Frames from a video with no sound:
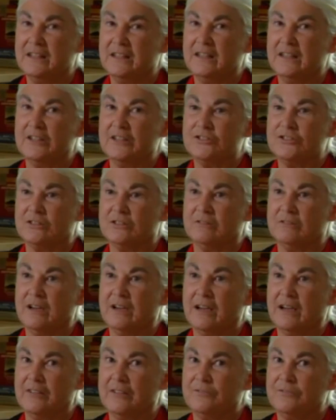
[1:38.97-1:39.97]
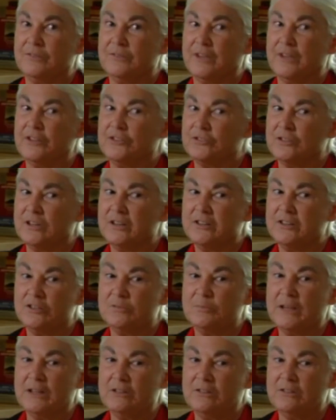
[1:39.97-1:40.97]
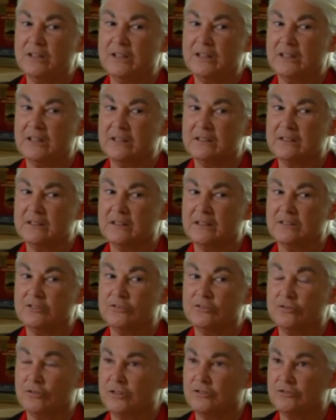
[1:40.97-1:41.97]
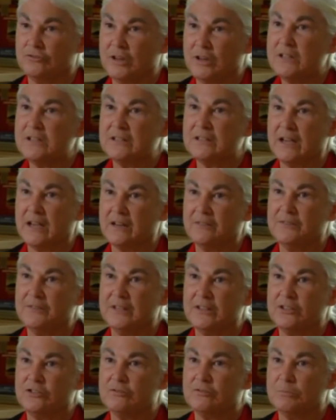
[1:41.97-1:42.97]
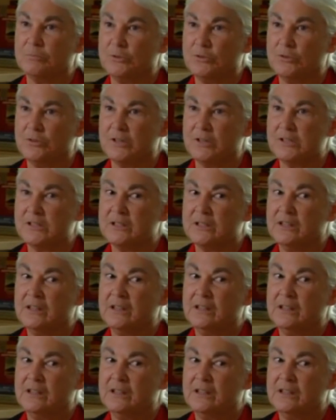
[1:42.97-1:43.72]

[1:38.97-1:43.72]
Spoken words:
And so I started by looking at drug side effect reports,